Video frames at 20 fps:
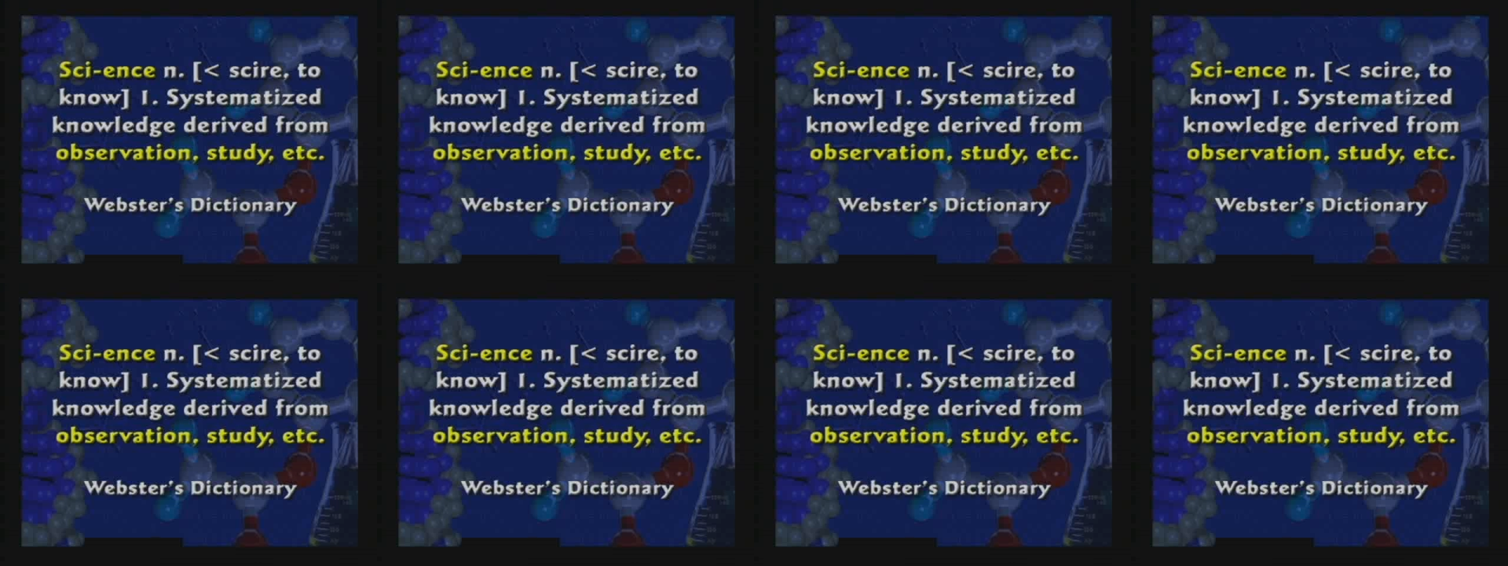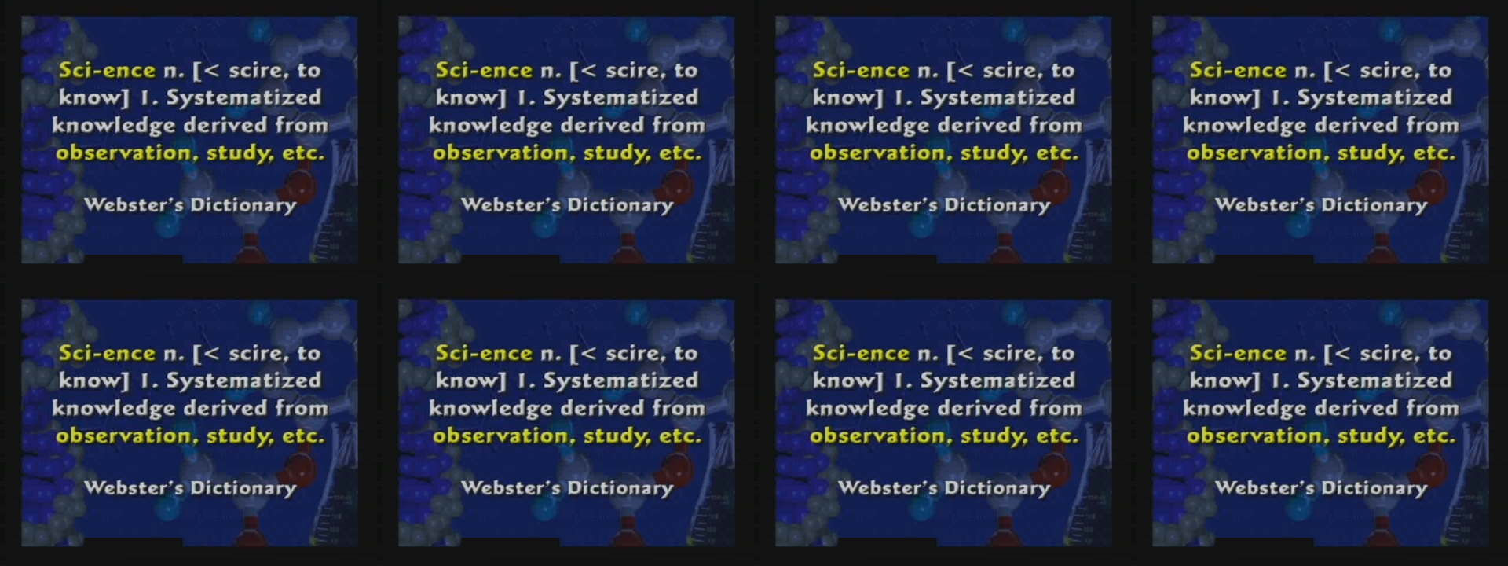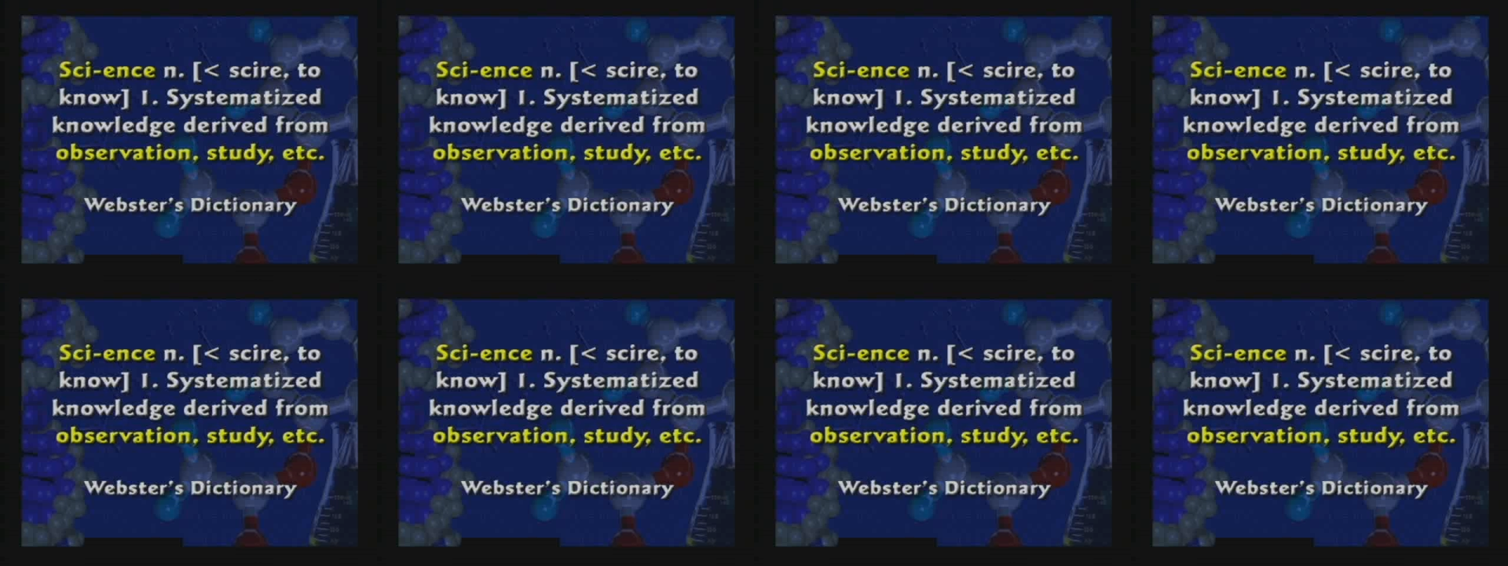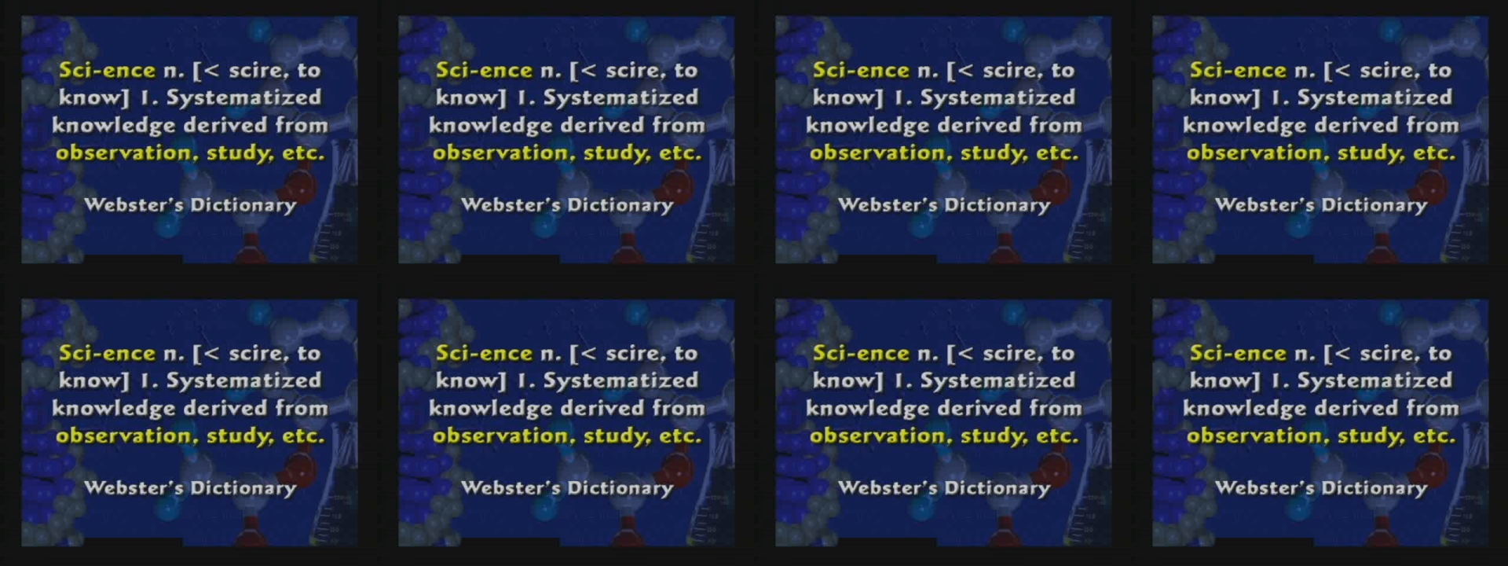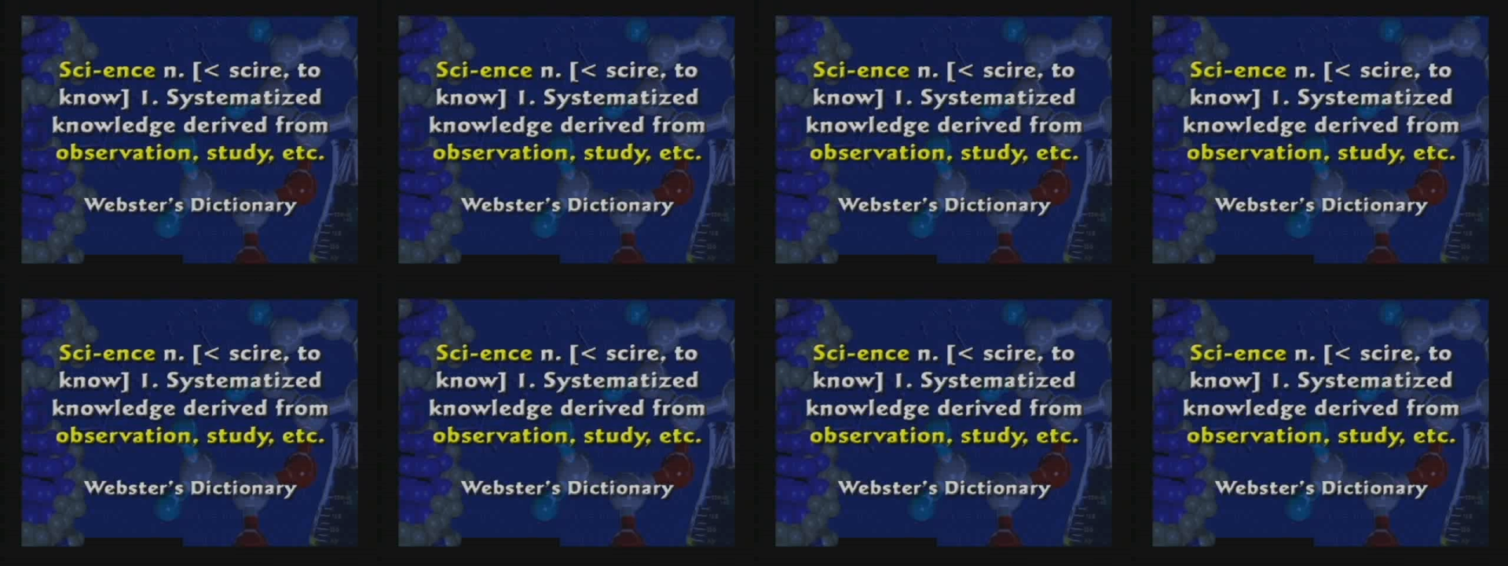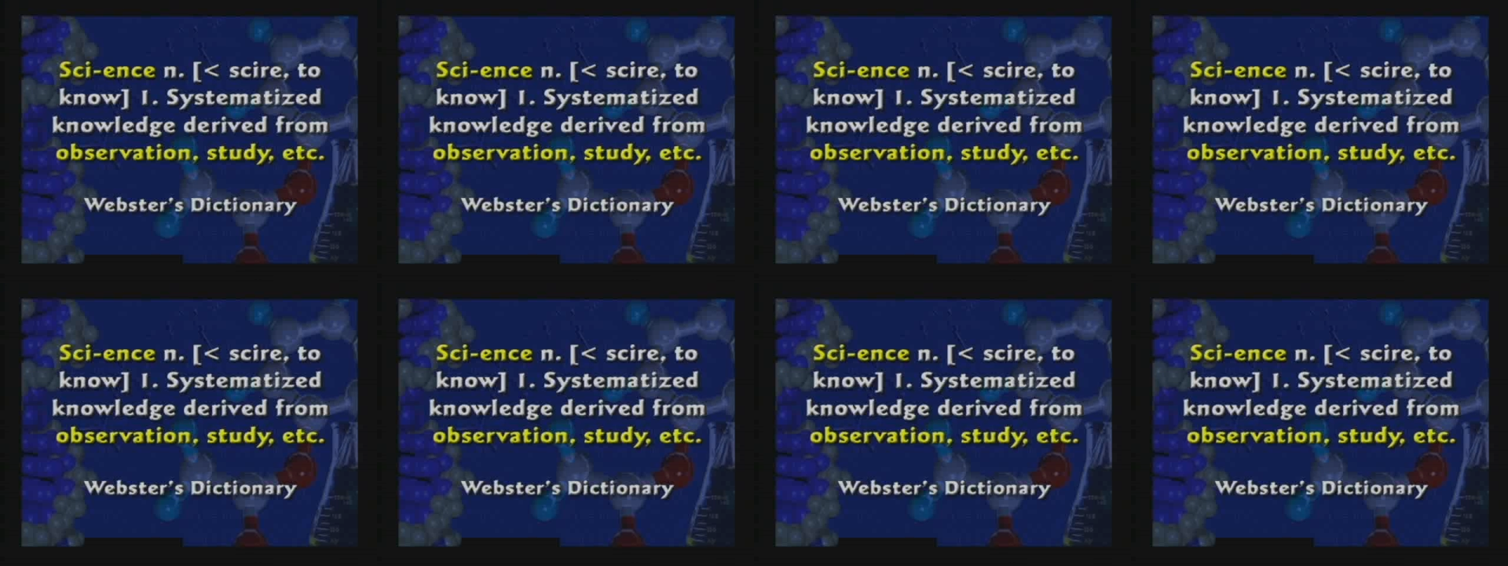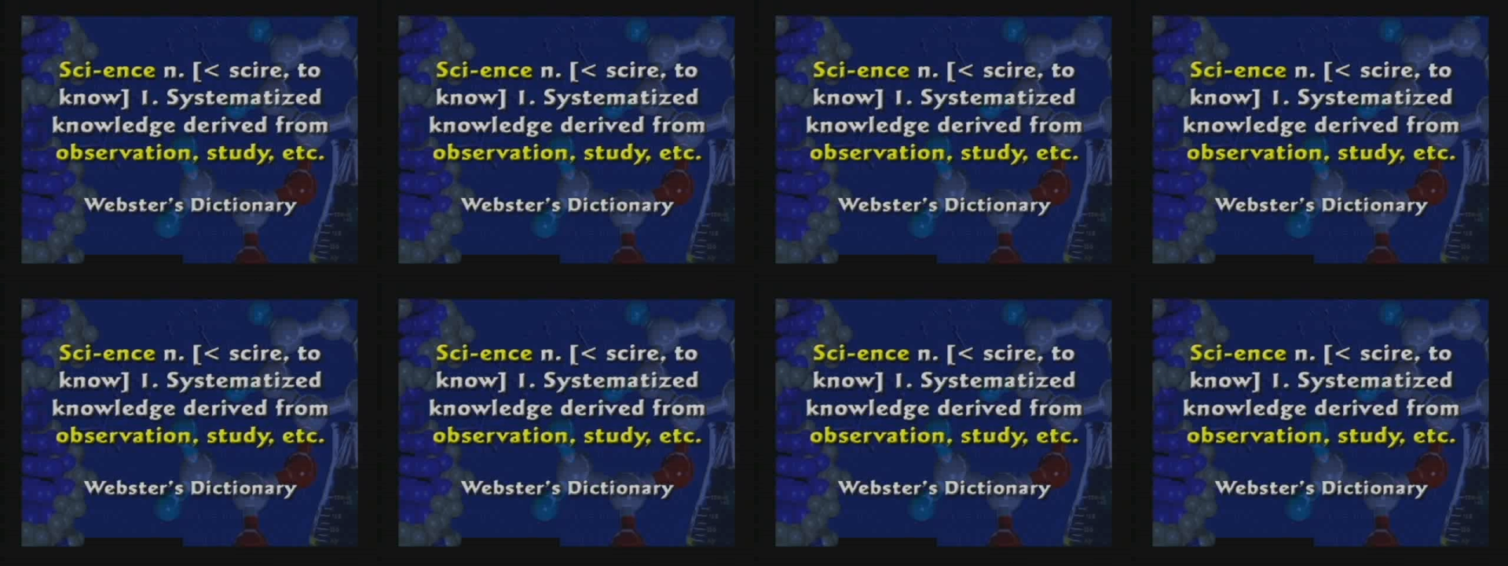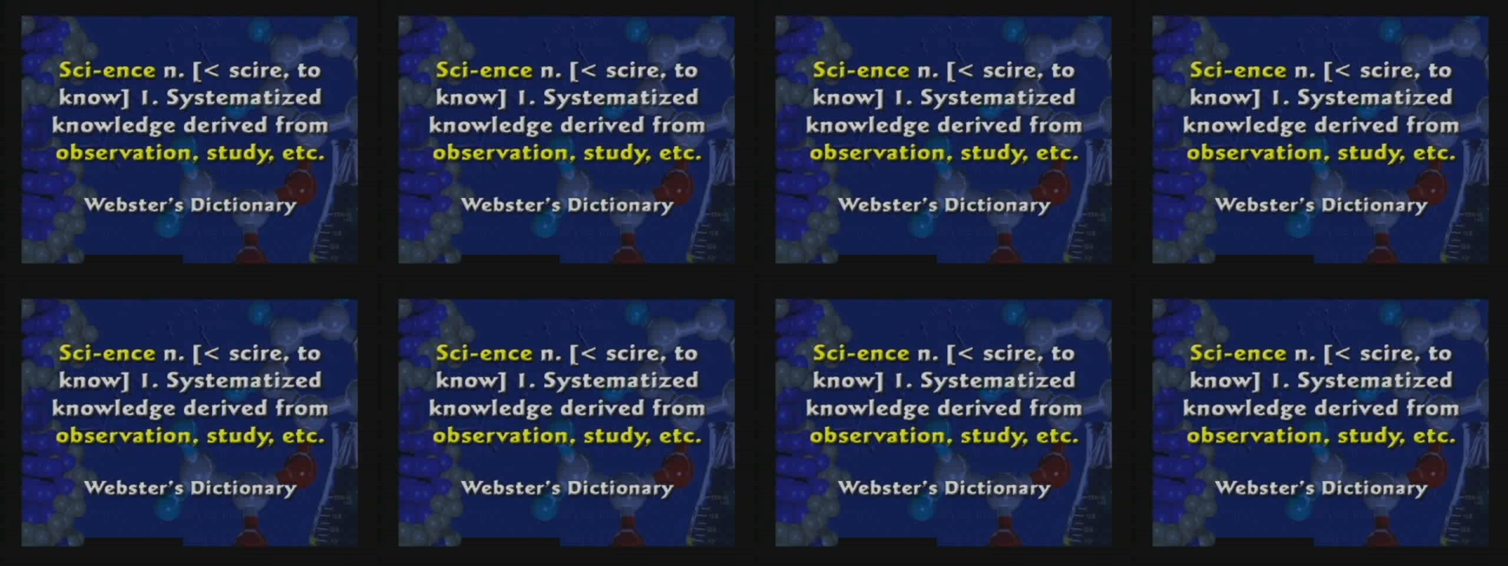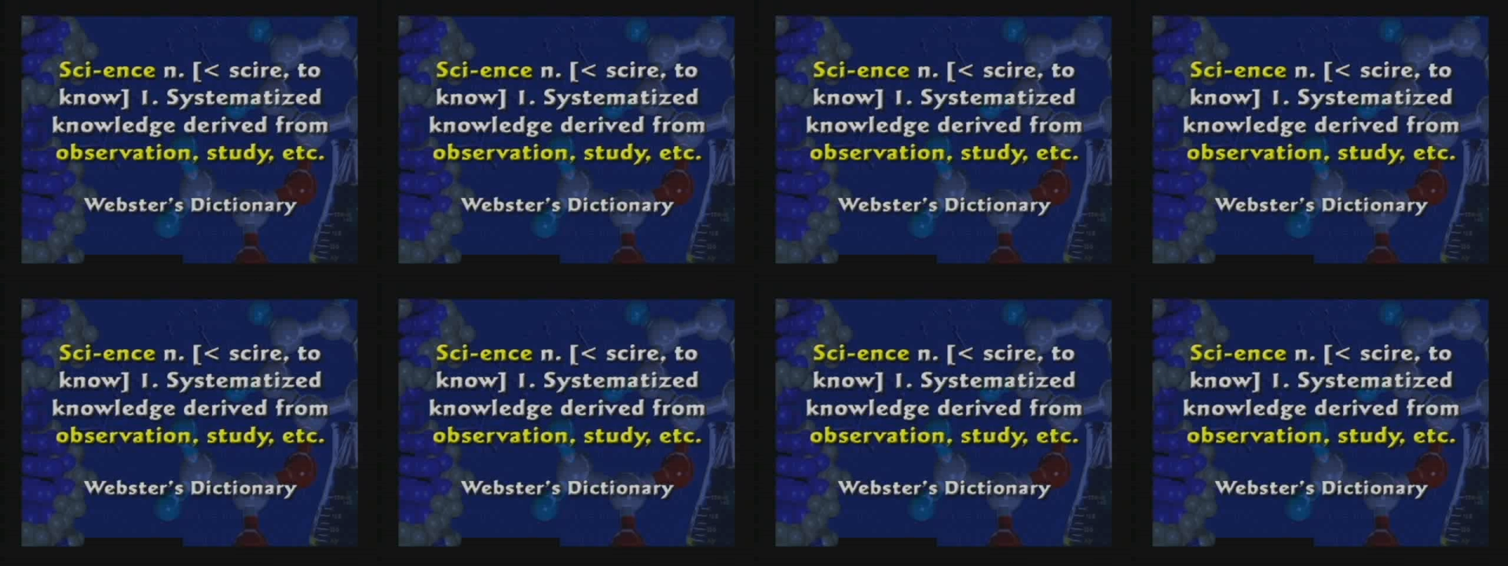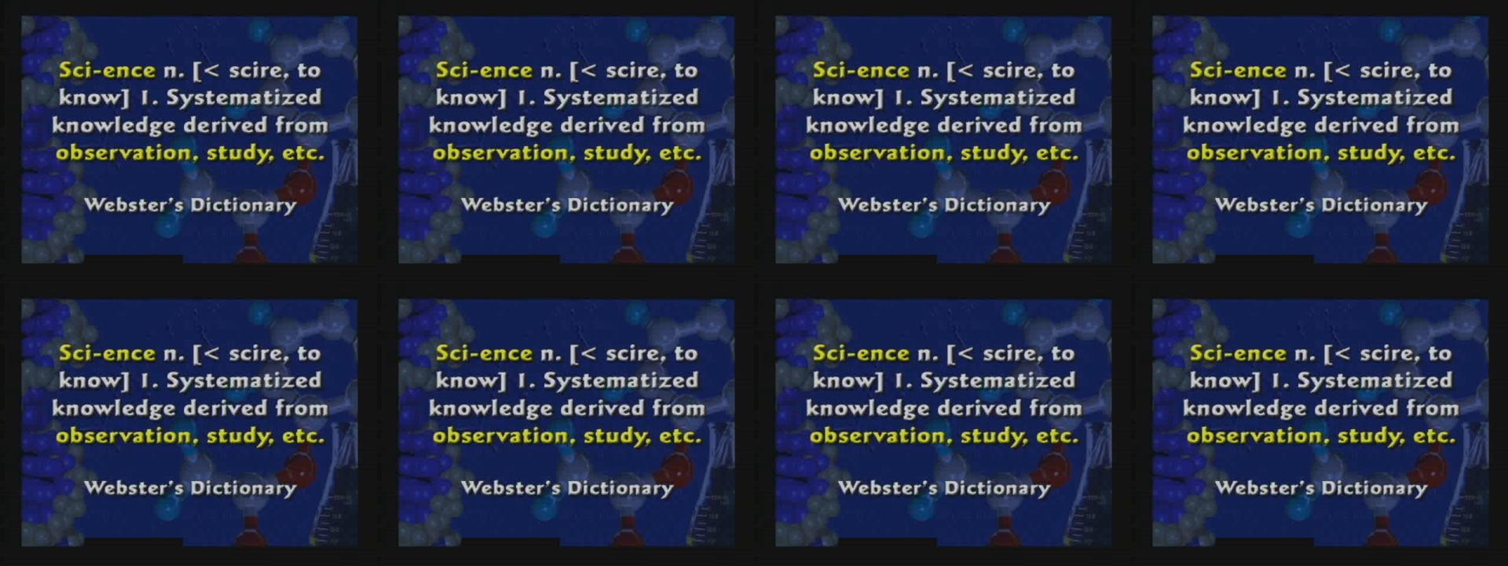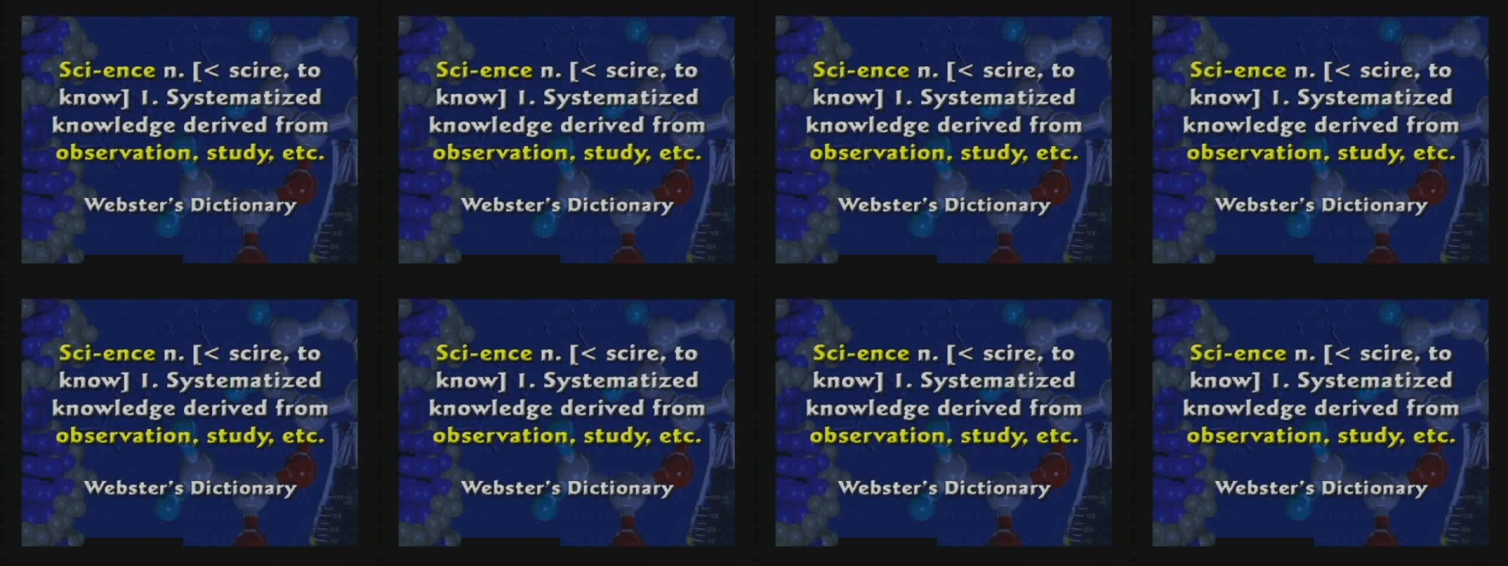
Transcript: Nobody's mouth can be seen.